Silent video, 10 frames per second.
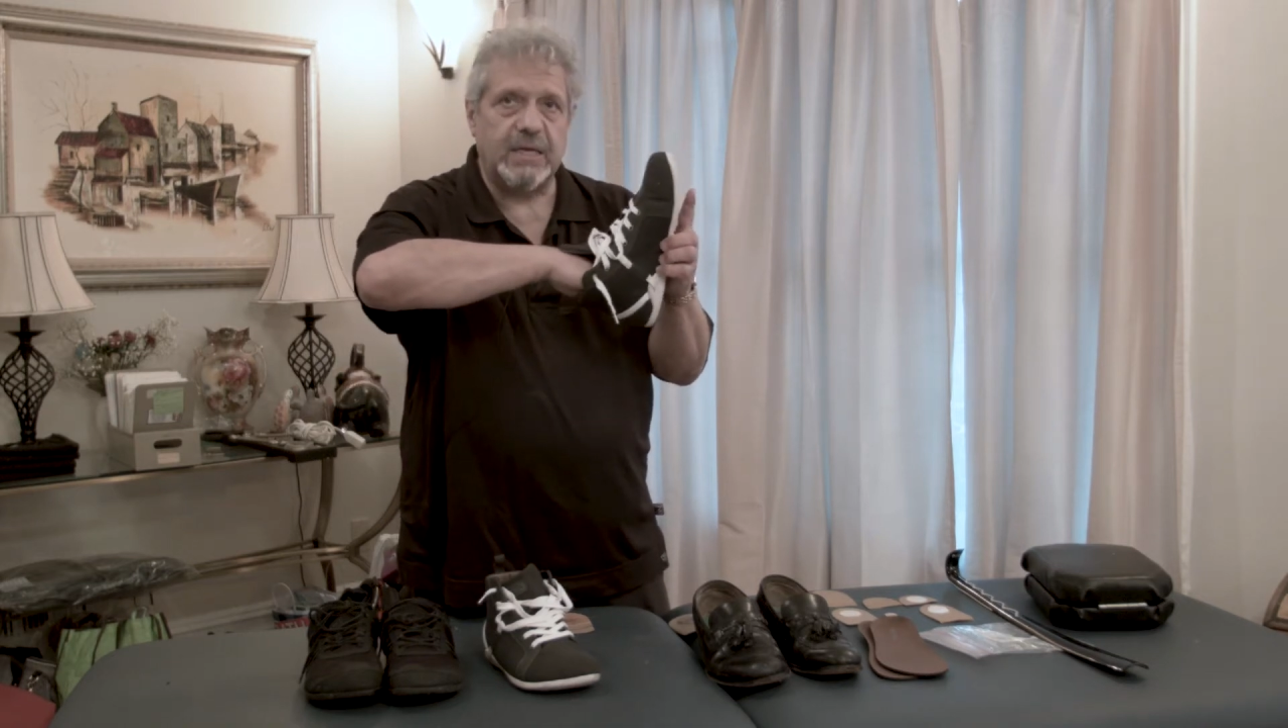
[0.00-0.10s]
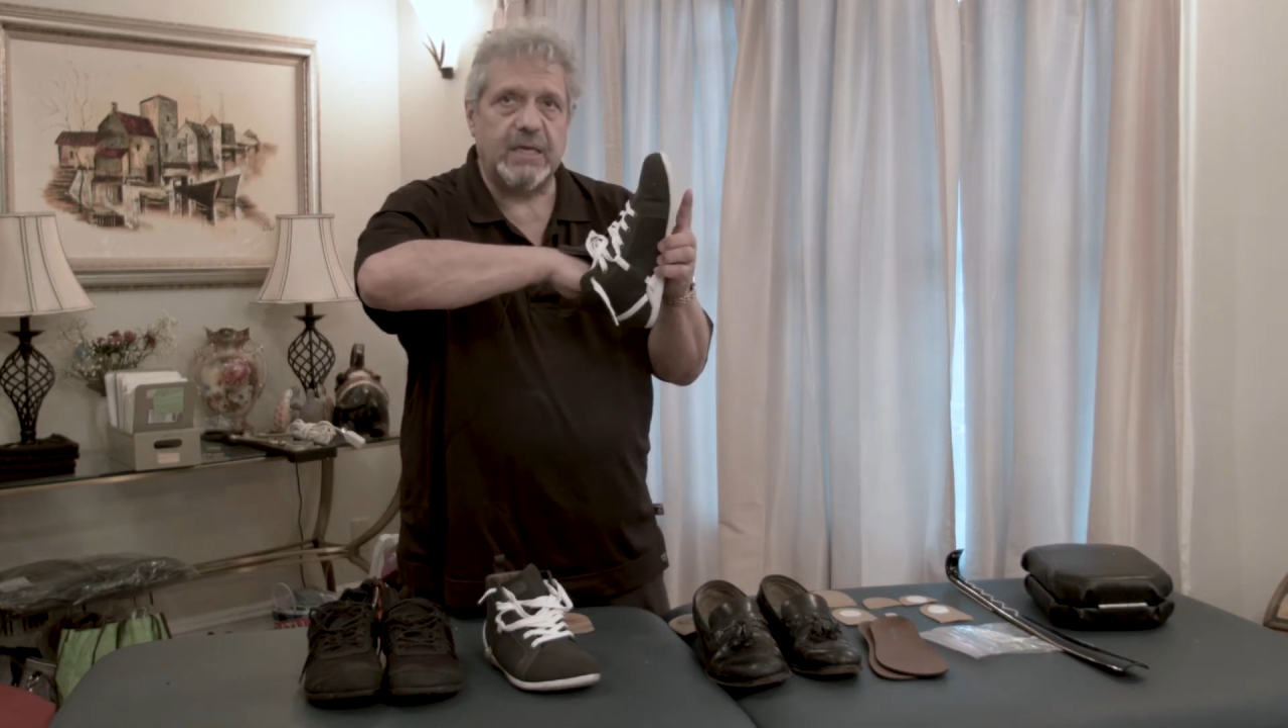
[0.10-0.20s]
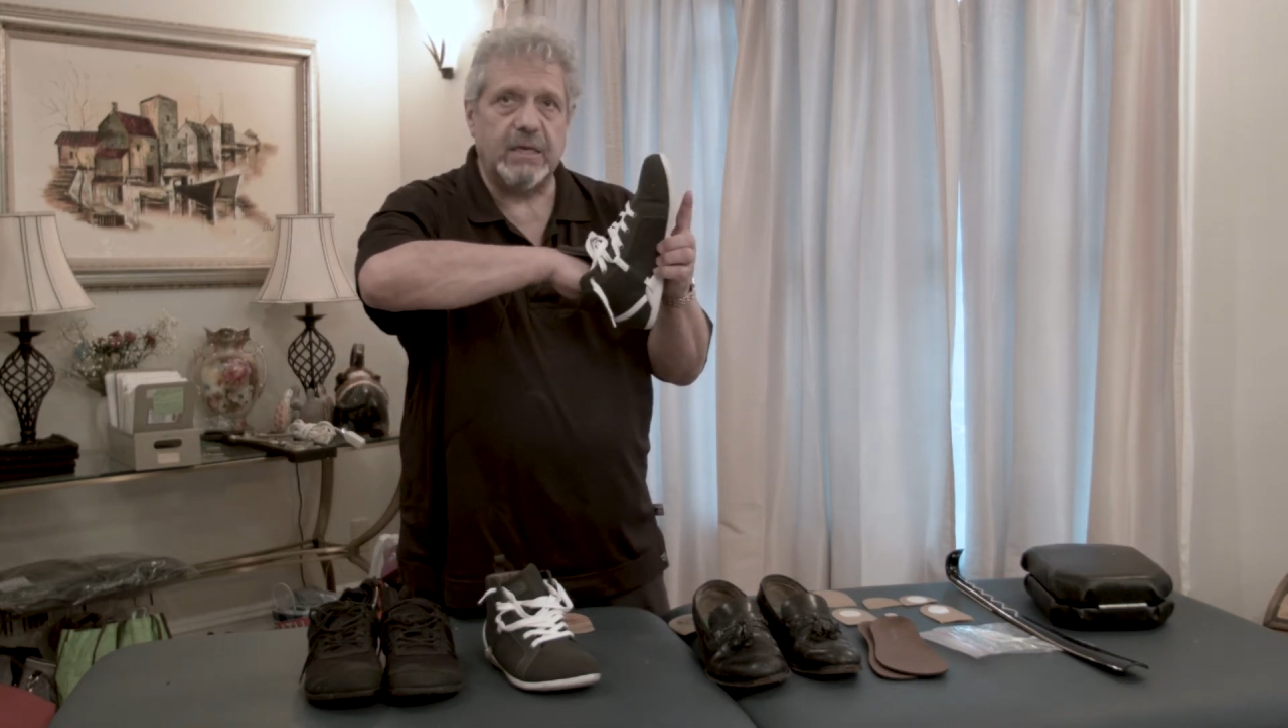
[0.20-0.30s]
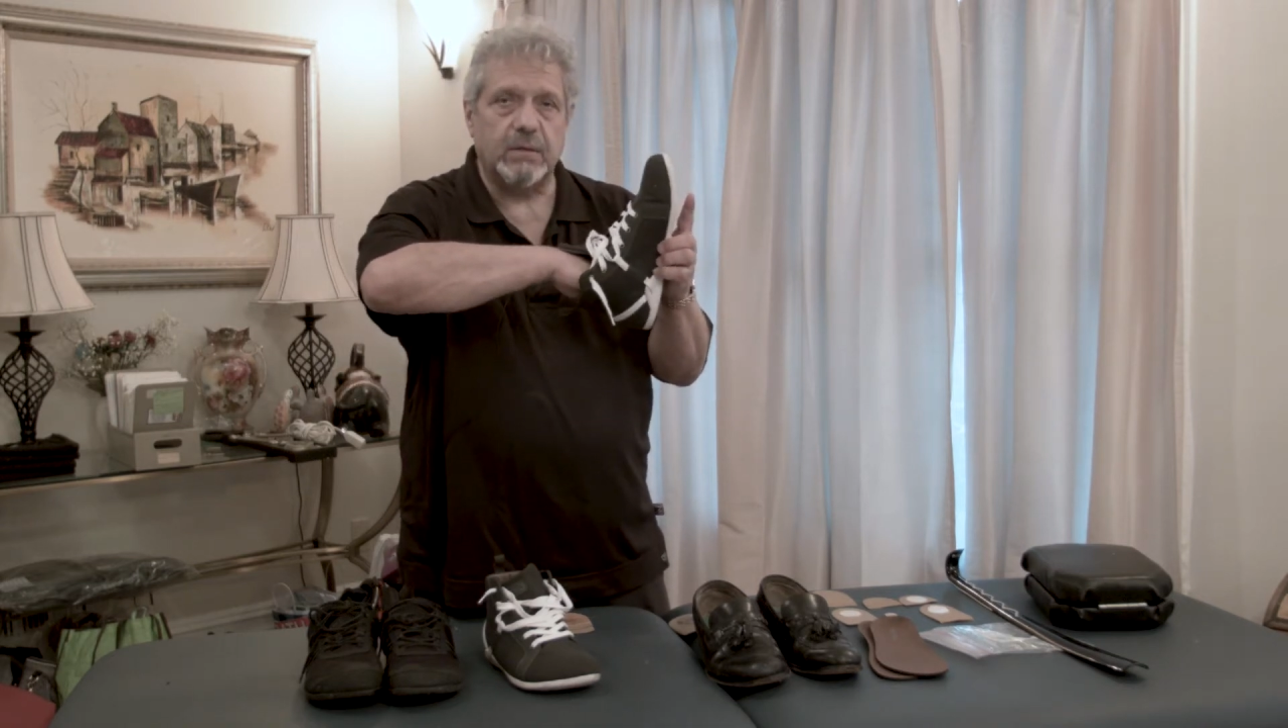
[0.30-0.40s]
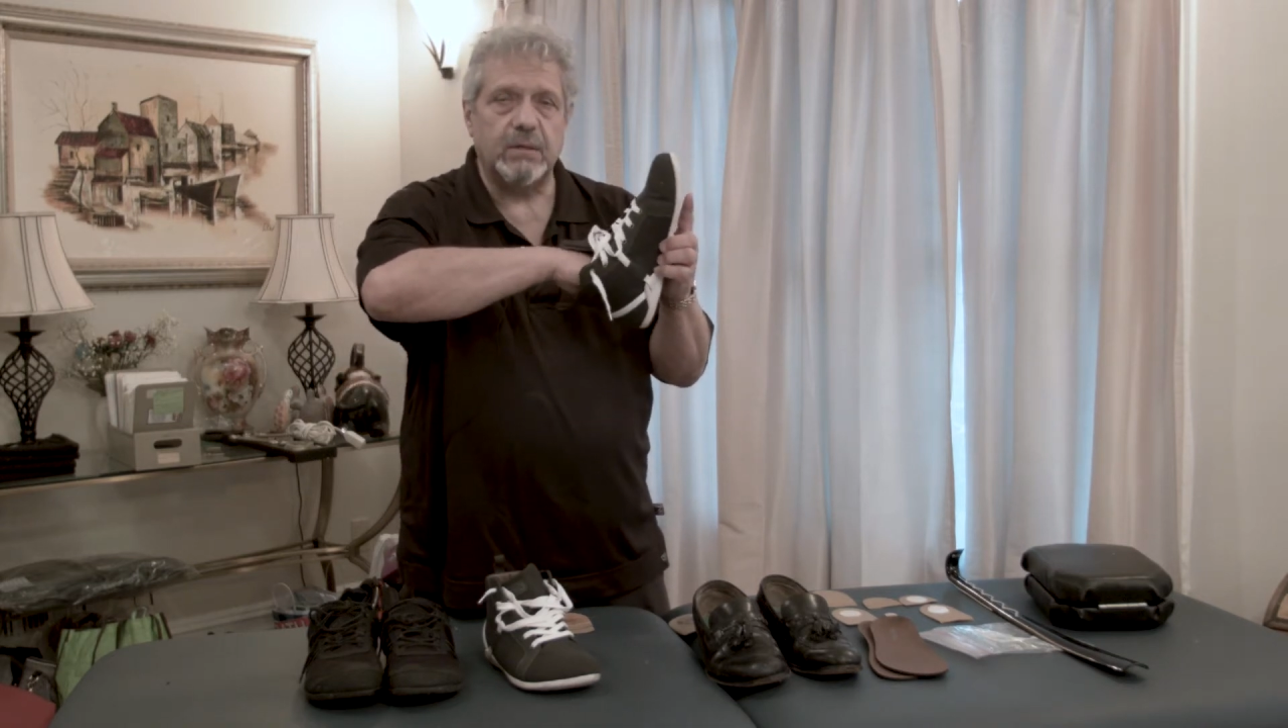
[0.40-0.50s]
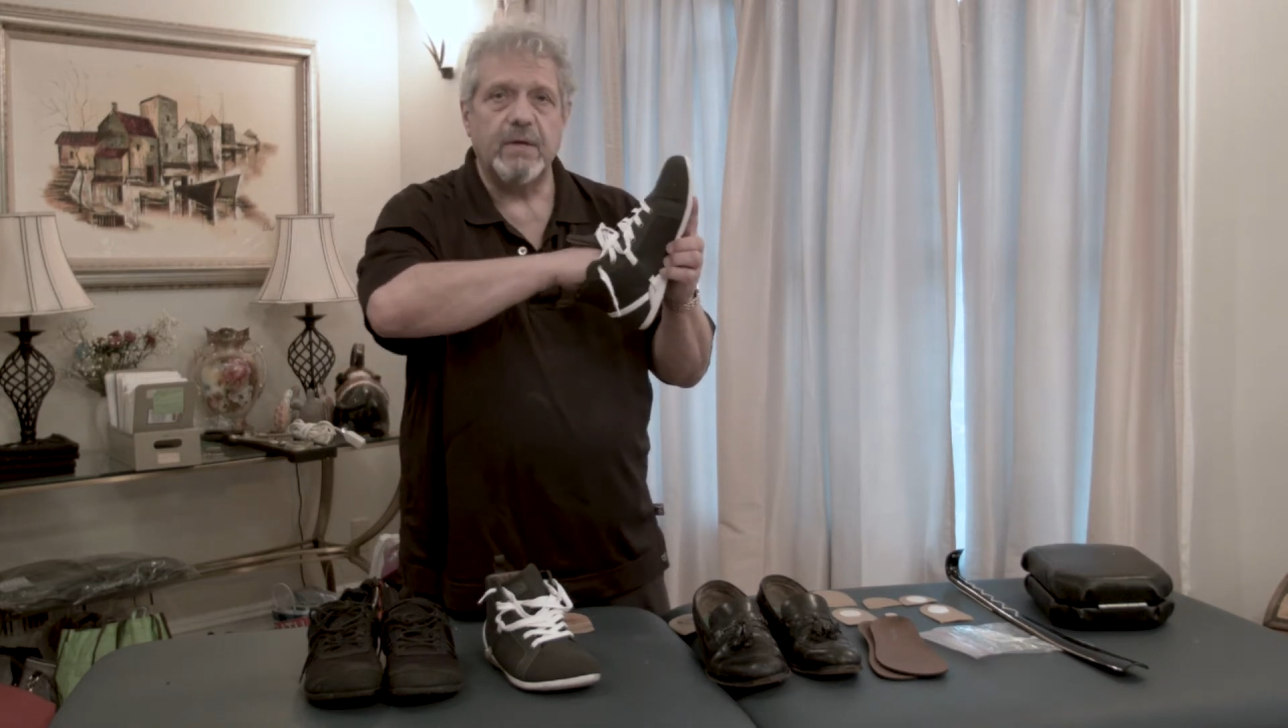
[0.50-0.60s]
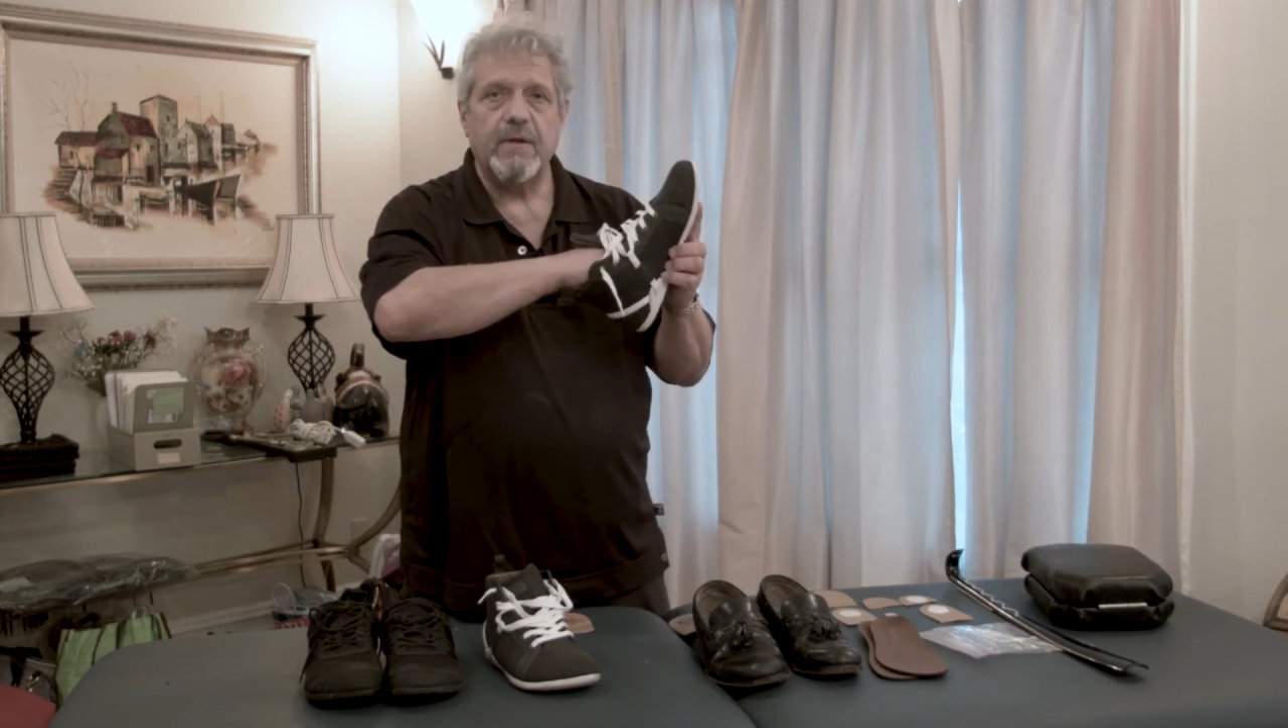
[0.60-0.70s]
the heel